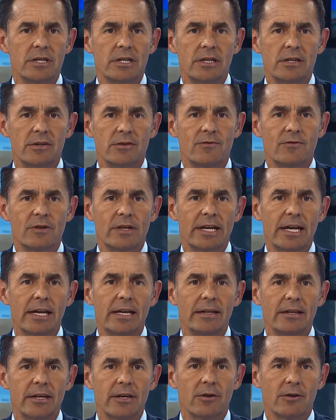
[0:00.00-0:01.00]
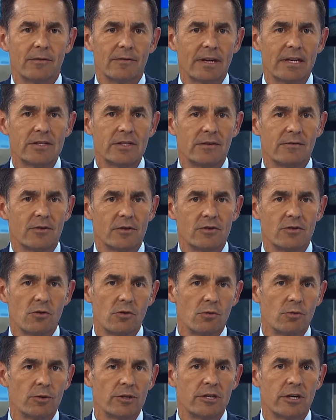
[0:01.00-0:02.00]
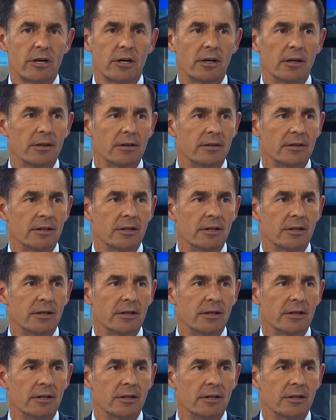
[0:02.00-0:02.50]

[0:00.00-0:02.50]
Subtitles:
is forgetting that you're investing for total return.